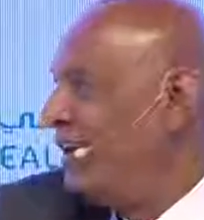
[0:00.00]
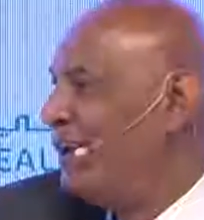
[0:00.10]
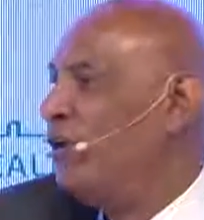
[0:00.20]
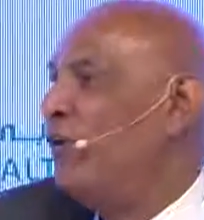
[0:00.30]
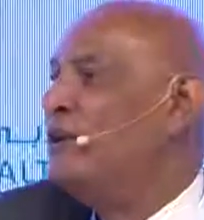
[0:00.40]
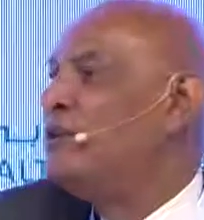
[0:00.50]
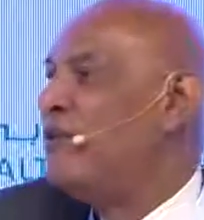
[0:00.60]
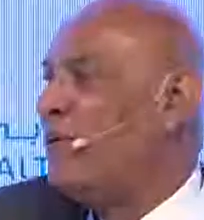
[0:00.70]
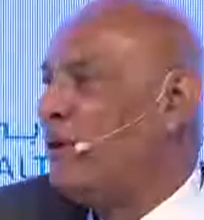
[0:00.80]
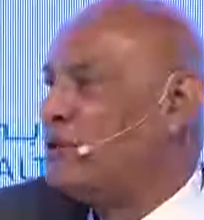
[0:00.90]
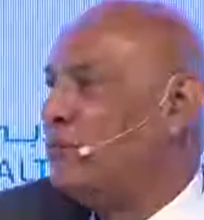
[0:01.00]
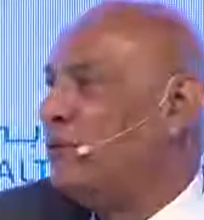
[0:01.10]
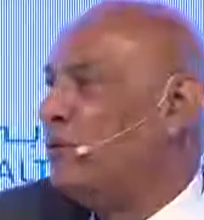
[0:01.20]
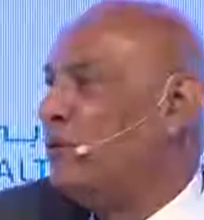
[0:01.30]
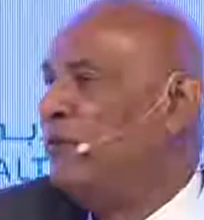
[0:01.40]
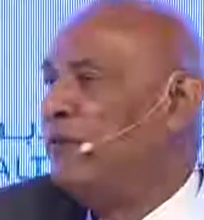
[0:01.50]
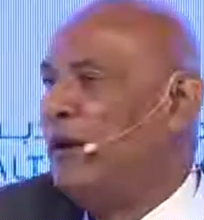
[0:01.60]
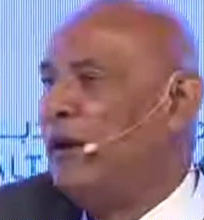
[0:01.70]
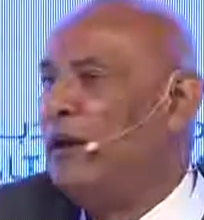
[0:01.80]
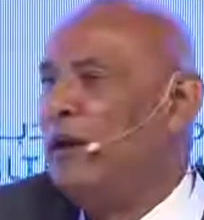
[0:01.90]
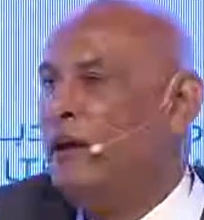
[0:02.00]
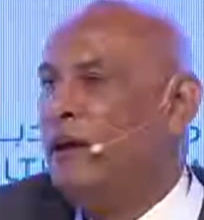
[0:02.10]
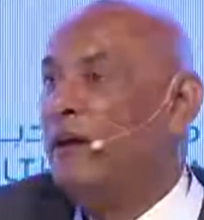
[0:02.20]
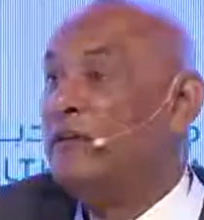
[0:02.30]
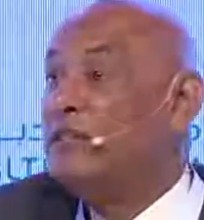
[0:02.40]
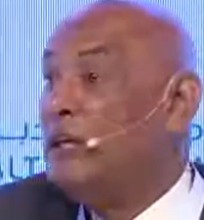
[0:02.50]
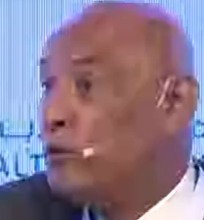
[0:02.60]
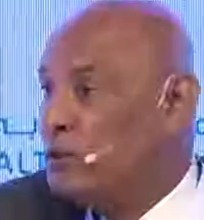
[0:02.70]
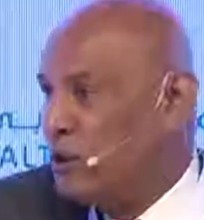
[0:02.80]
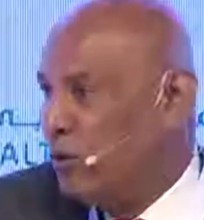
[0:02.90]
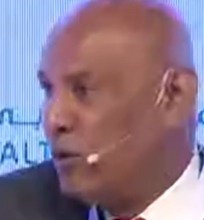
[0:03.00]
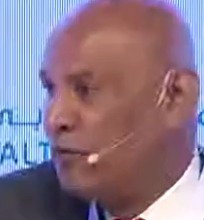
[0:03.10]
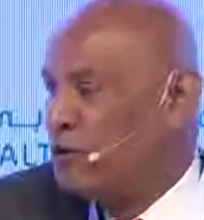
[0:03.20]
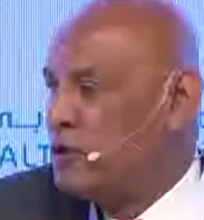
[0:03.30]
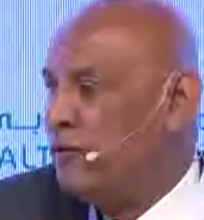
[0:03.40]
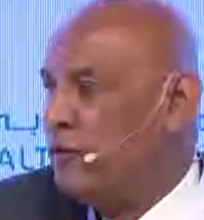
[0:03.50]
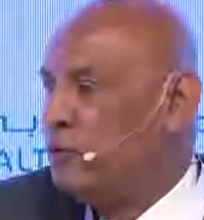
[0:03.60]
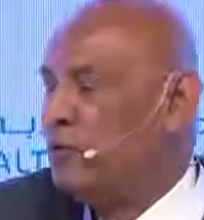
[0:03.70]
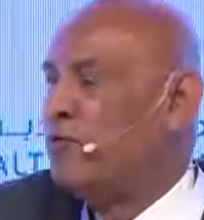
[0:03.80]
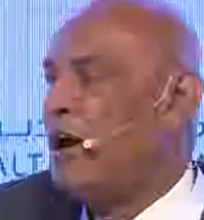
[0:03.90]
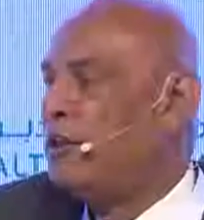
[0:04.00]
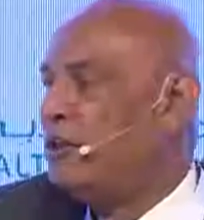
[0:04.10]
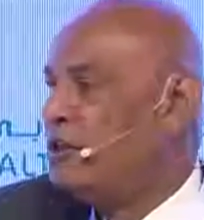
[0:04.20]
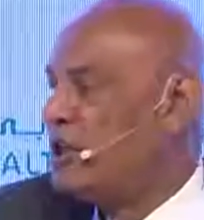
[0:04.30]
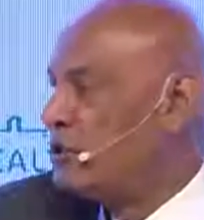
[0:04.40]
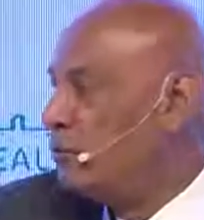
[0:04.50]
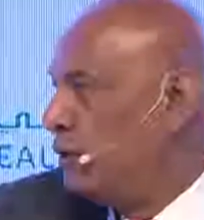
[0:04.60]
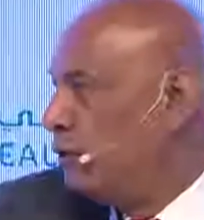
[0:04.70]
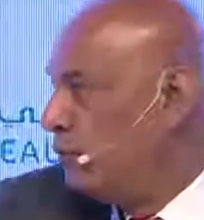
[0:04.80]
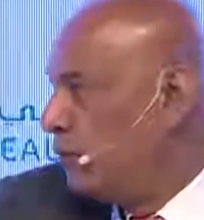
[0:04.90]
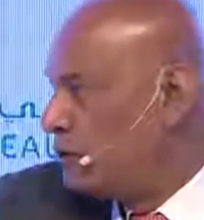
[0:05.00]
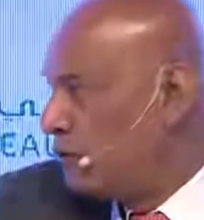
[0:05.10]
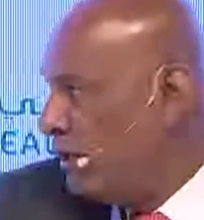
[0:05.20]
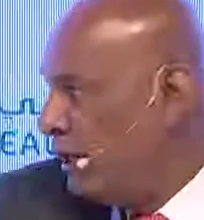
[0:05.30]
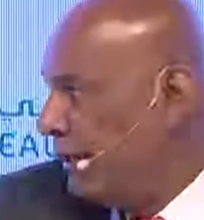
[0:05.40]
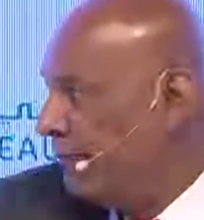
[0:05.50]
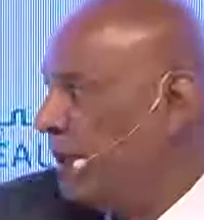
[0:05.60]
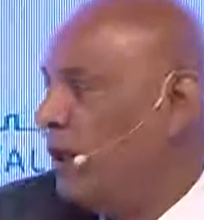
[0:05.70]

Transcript: You know, is there a possibility of uh, uh, sequencing all of those individuals rather than just doing newborn screening?